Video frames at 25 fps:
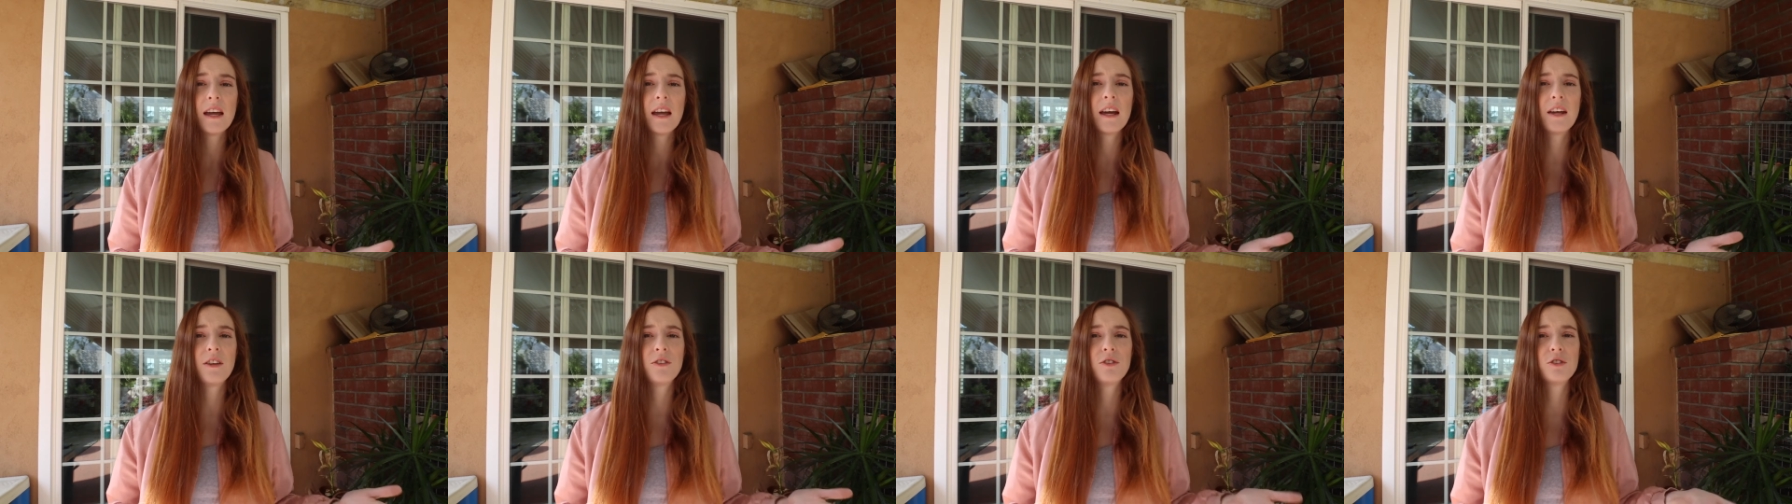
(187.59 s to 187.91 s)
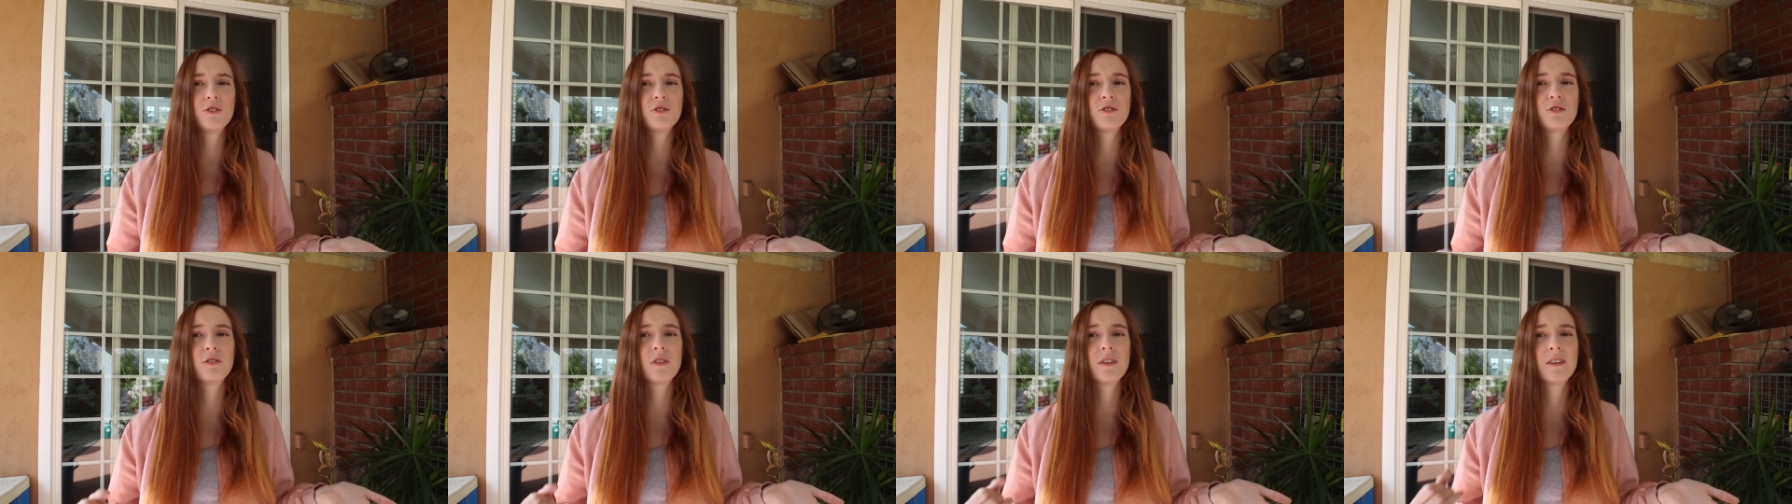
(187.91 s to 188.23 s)
and
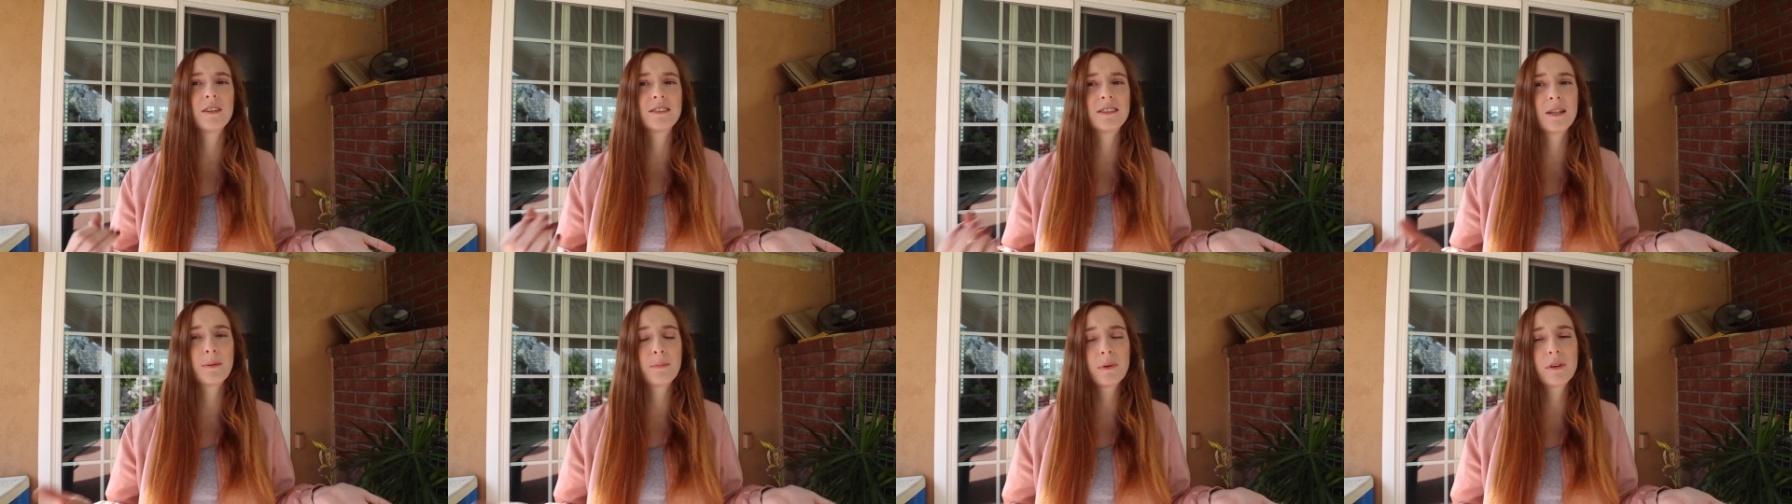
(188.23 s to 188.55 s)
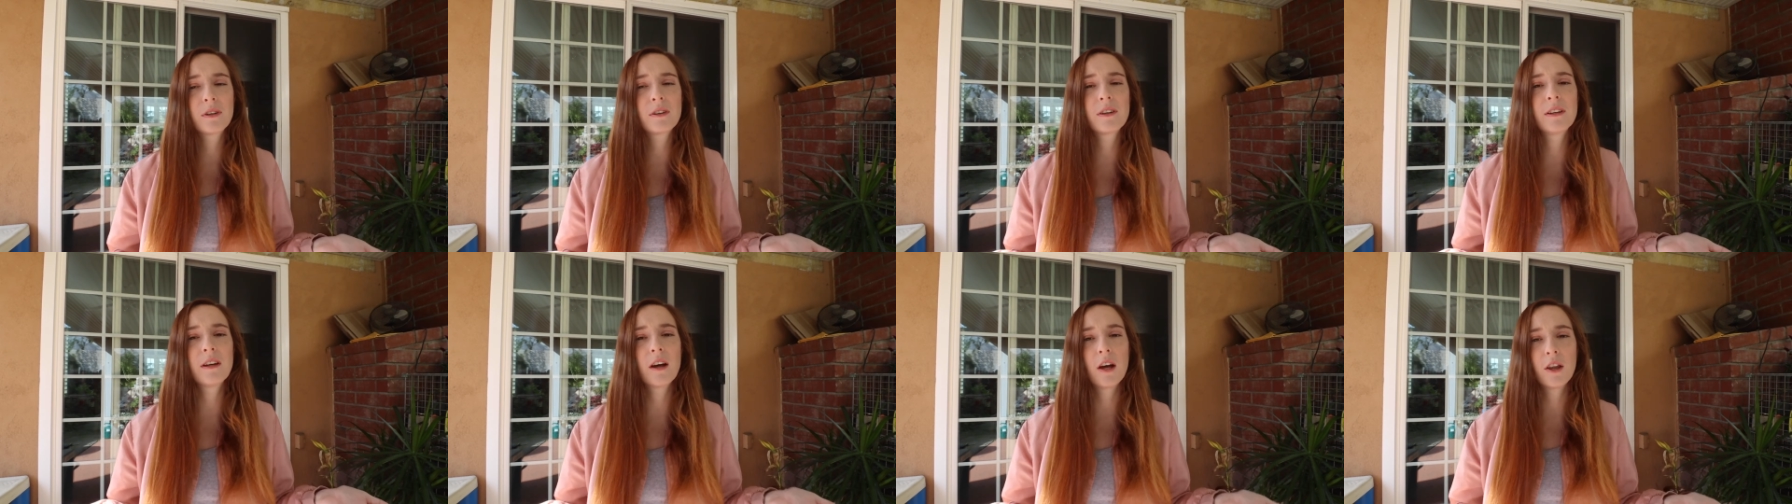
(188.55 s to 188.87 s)
there's
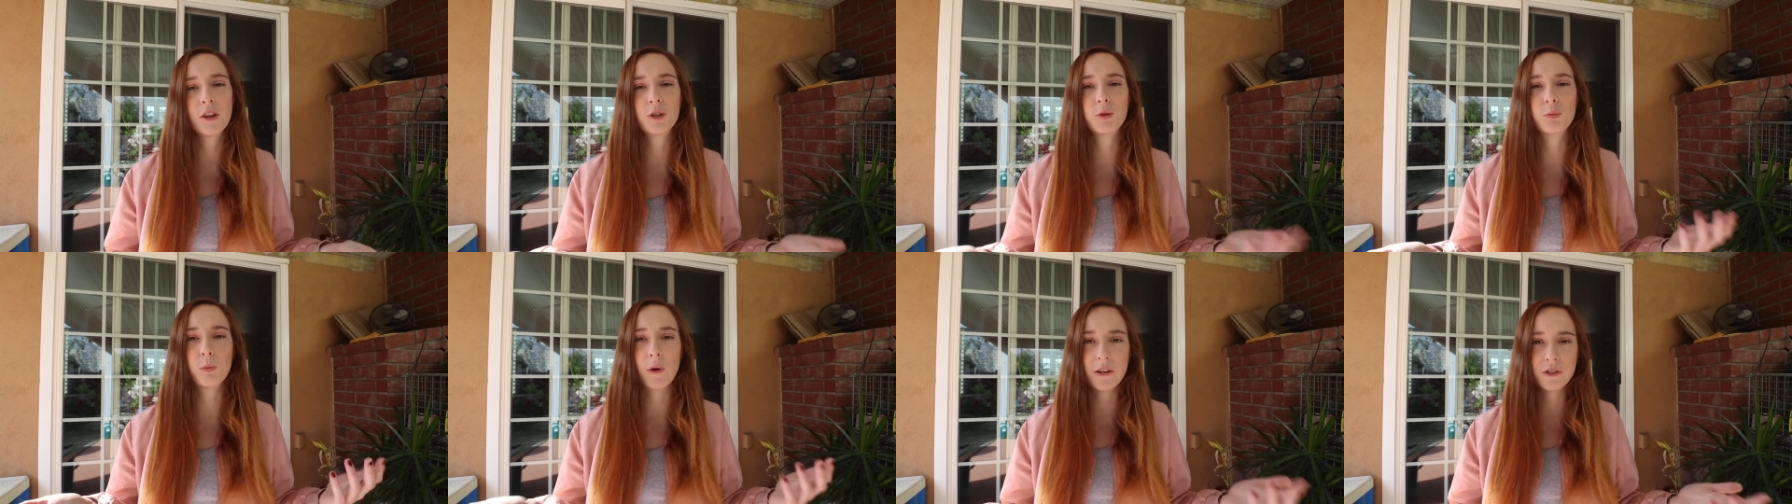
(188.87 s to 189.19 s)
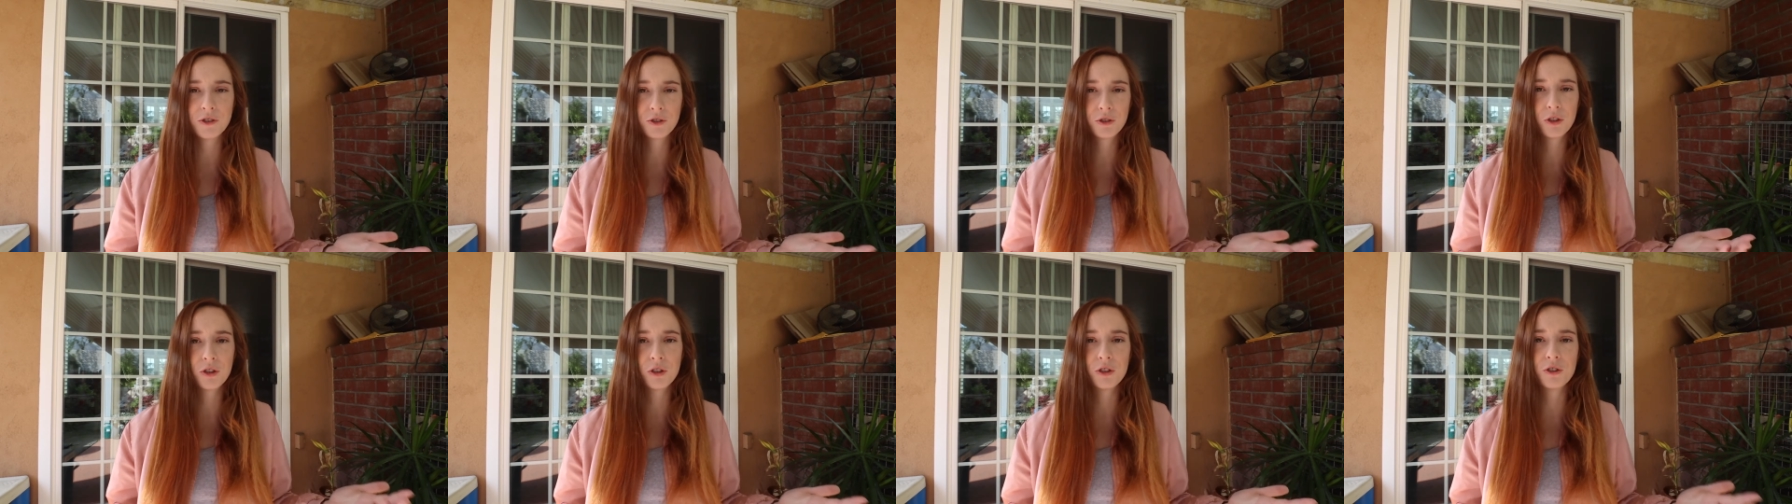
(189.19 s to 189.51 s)
typically other
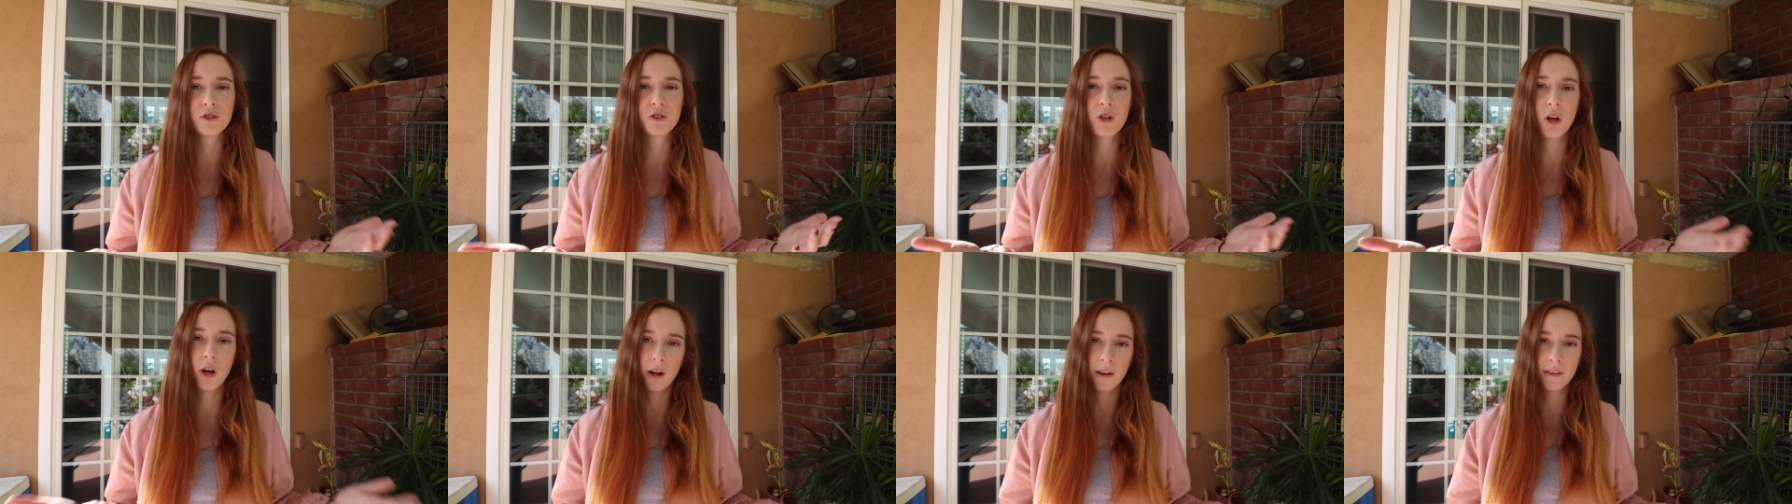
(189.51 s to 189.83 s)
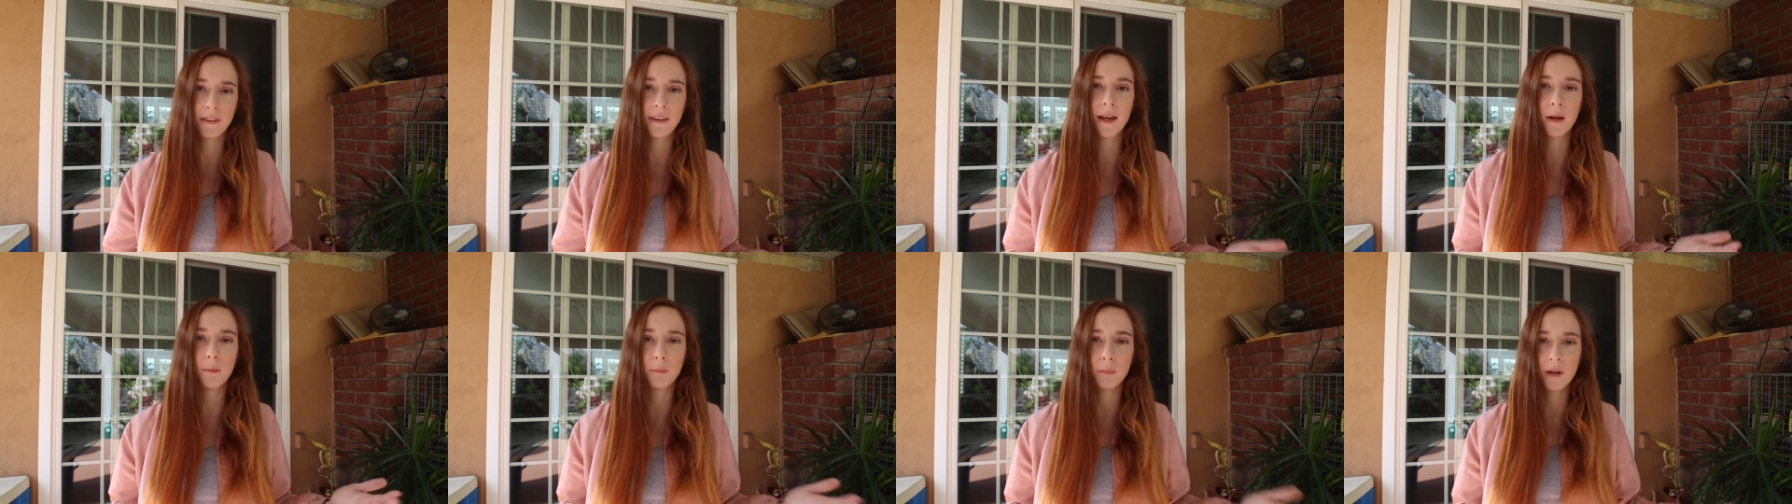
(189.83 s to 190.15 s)
Westerners on
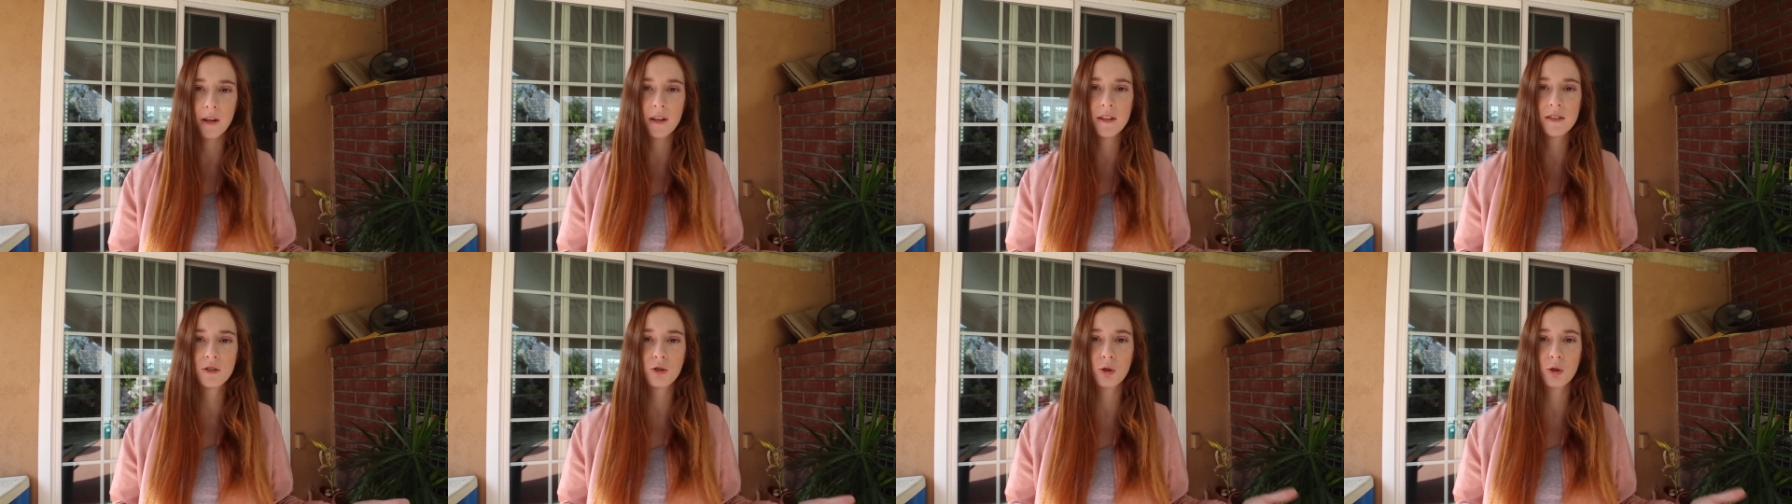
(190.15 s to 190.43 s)
that bus,